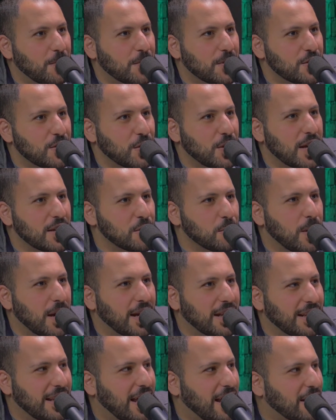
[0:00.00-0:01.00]
So that's why
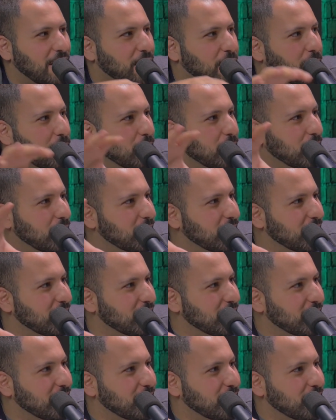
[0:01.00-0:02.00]
a lot of them,
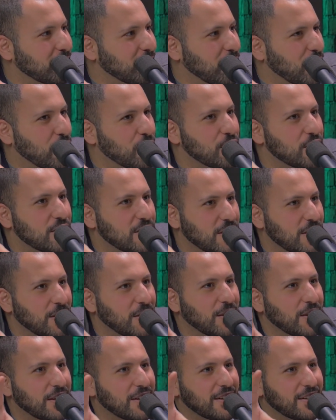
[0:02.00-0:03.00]
they're
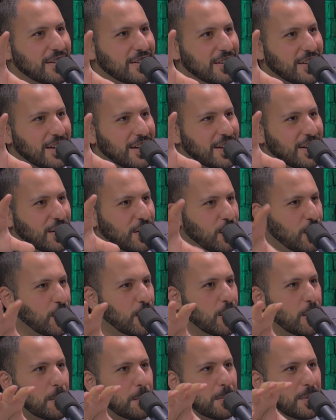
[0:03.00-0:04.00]
still in
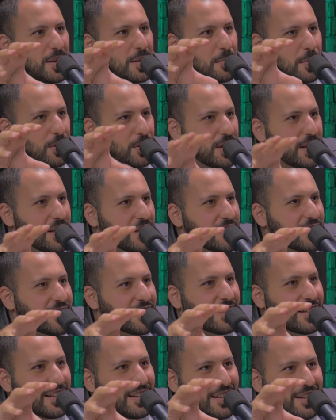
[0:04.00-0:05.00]
Europe and the Middle
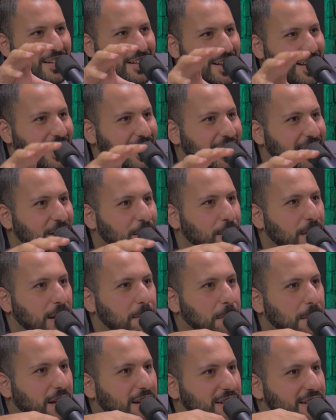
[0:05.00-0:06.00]
East and
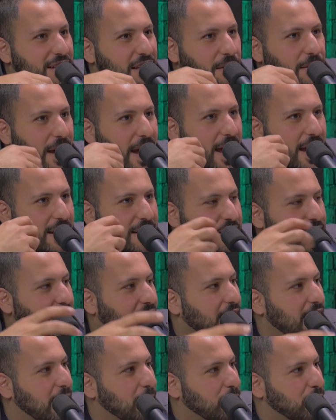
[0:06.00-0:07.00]
right because they've had
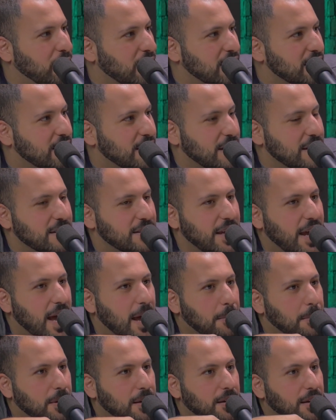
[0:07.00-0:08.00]
time for these things to
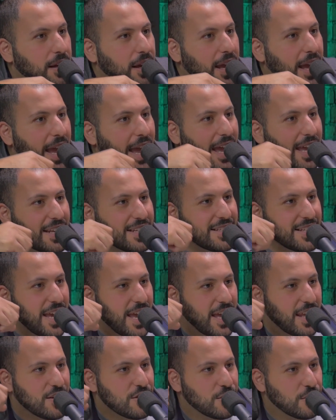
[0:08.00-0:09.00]
happen and
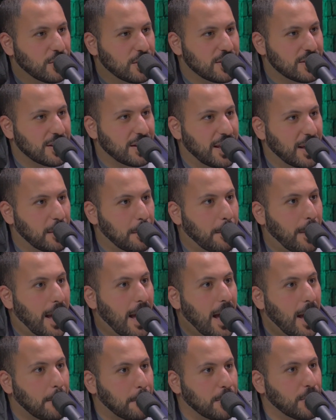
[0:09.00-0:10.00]
to enter into like
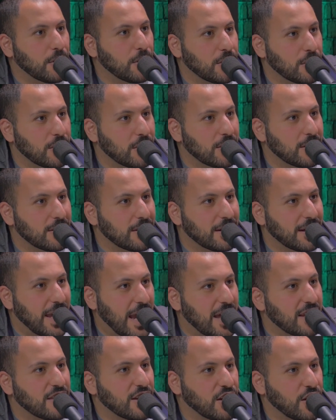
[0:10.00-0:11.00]
popular
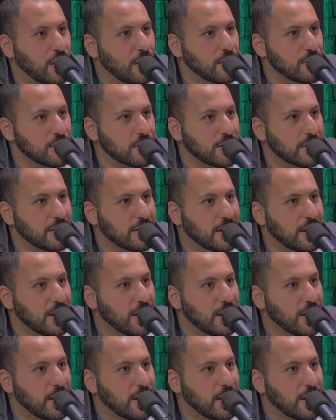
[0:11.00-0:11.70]
Catholic culture